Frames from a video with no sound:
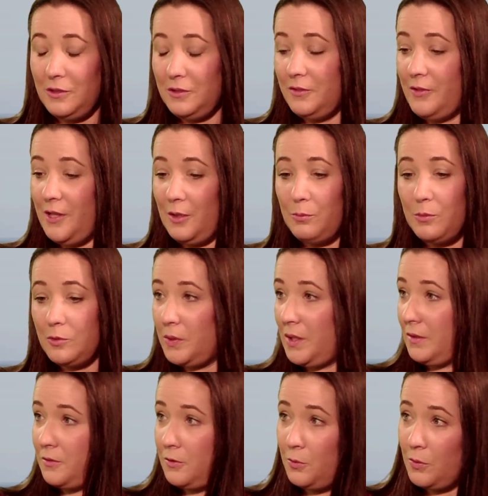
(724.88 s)
development, we
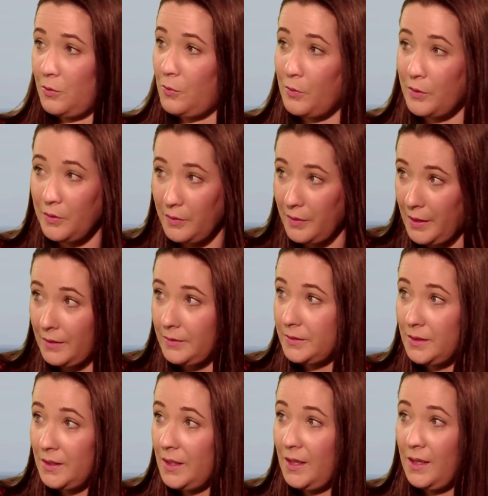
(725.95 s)
had to do a course on that
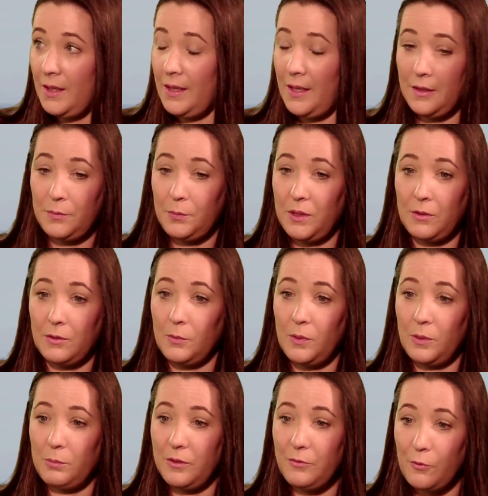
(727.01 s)
last week or the
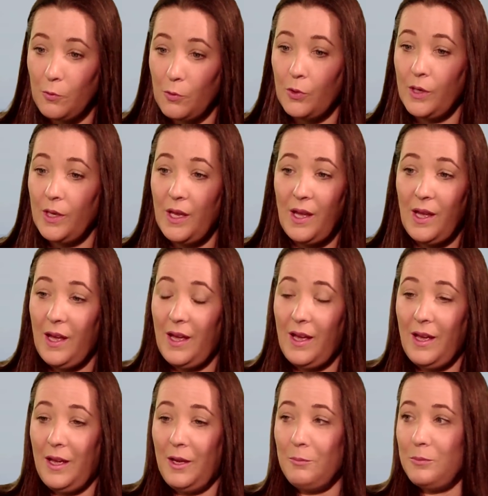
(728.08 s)
week before.
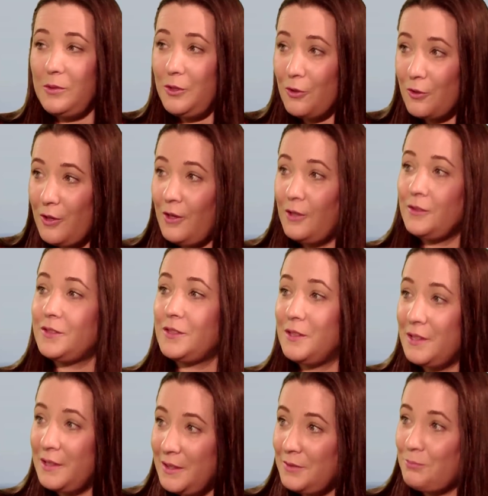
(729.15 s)
You're
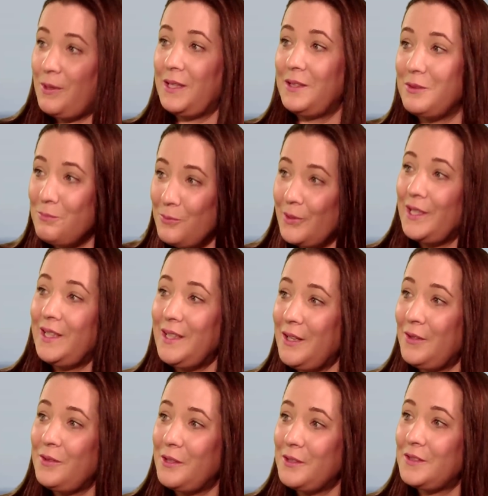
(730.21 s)
constantly spending money
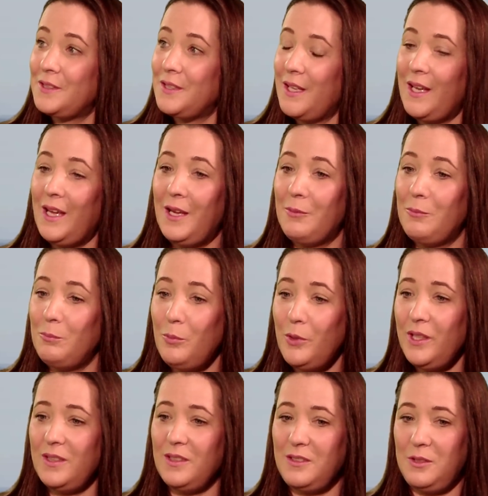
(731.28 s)
now,
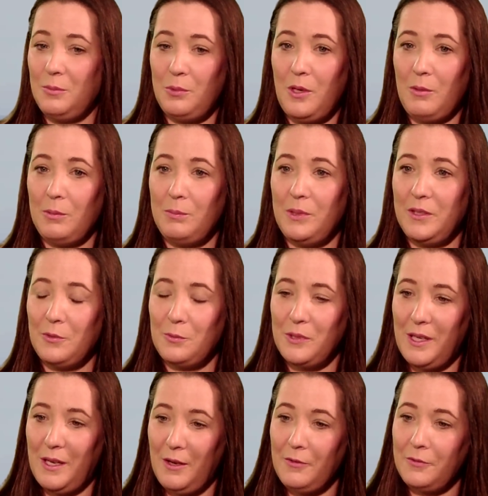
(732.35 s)
money that you probably don't
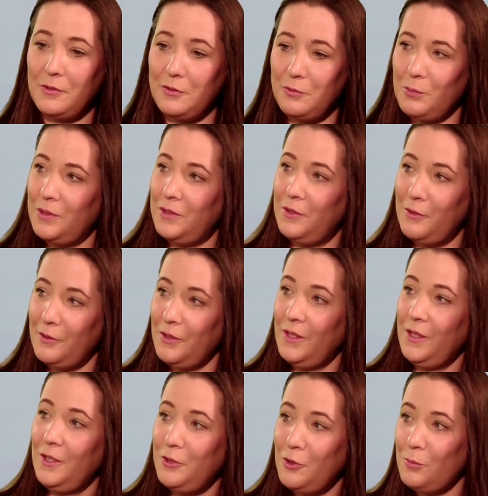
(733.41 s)
have, because when your
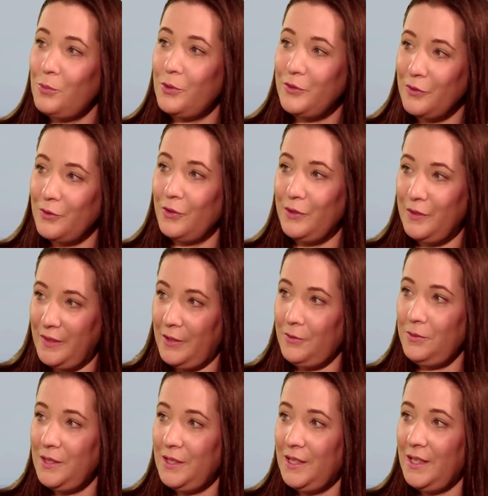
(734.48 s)
numbers are going
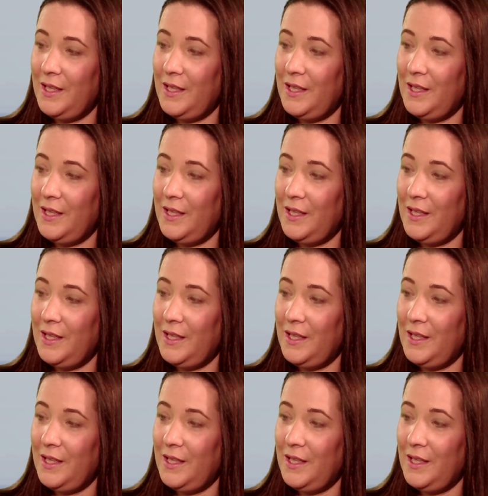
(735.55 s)
down,